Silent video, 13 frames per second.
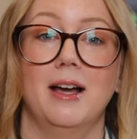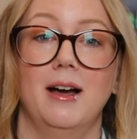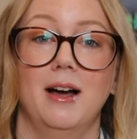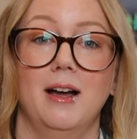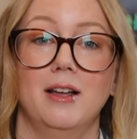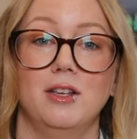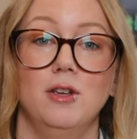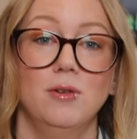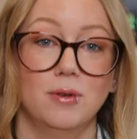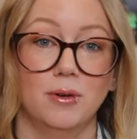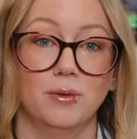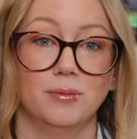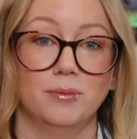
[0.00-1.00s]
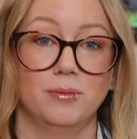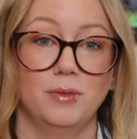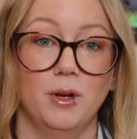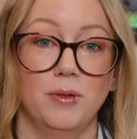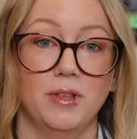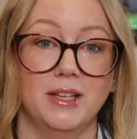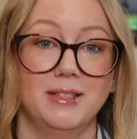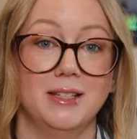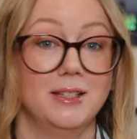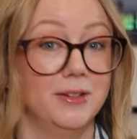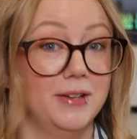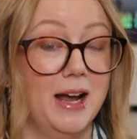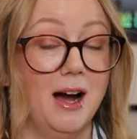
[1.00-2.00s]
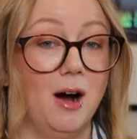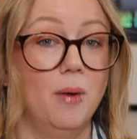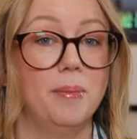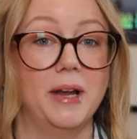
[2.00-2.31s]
Uh, you don't know this until now,